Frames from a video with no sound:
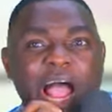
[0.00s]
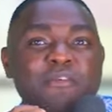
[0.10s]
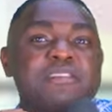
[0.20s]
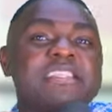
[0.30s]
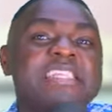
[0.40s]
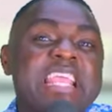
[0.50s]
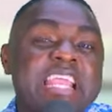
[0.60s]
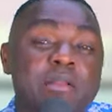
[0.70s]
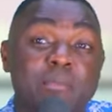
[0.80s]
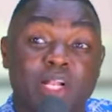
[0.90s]
have
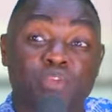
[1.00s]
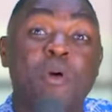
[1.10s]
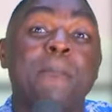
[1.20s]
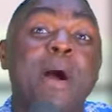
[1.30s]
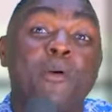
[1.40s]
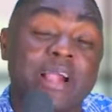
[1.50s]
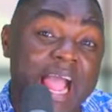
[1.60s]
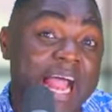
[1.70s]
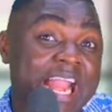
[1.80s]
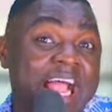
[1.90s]
seen Matuaba
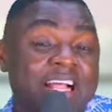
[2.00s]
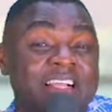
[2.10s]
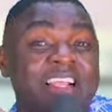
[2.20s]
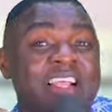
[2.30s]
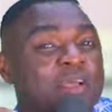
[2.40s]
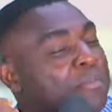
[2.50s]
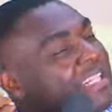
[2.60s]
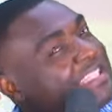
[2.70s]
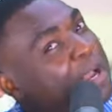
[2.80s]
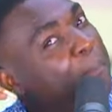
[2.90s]
Ghana.
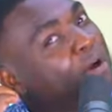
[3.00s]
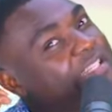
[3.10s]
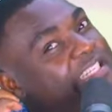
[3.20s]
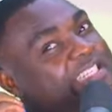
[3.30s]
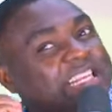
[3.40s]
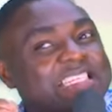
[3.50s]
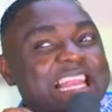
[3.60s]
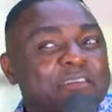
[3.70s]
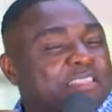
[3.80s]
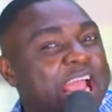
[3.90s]
Me tier politicians
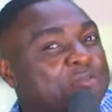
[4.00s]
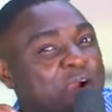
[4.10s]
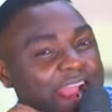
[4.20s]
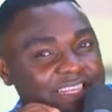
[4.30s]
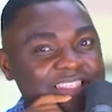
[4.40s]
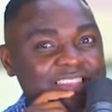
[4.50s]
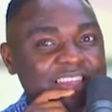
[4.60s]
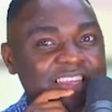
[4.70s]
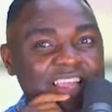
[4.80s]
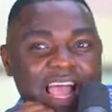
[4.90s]
left and right.
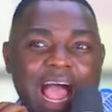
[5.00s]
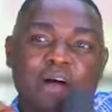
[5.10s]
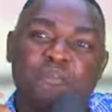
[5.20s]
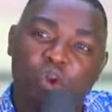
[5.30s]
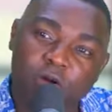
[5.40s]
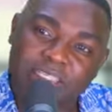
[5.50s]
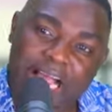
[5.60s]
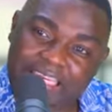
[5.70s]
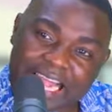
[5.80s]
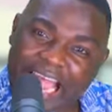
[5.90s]
I've looked
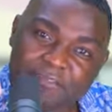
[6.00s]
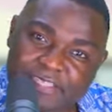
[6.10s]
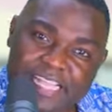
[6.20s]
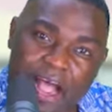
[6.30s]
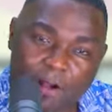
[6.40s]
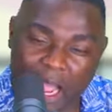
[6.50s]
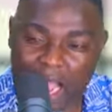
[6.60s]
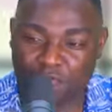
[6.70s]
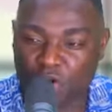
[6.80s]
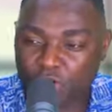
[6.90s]
at their lifestyle.
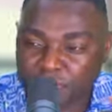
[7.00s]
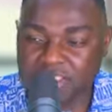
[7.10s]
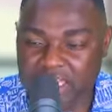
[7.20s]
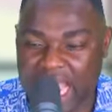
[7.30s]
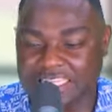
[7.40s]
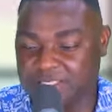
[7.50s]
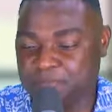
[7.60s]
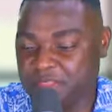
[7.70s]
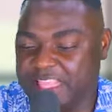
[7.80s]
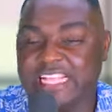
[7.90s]
I've looked at
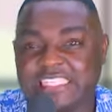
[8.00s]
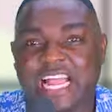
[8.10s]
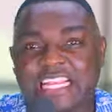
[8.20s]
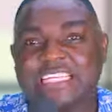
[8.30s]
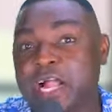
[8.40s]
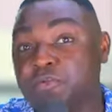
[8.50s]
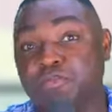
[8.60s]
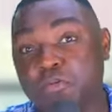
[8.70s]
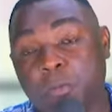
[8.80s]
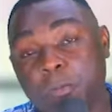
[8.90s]
things that they can
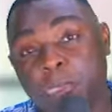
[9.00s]
do.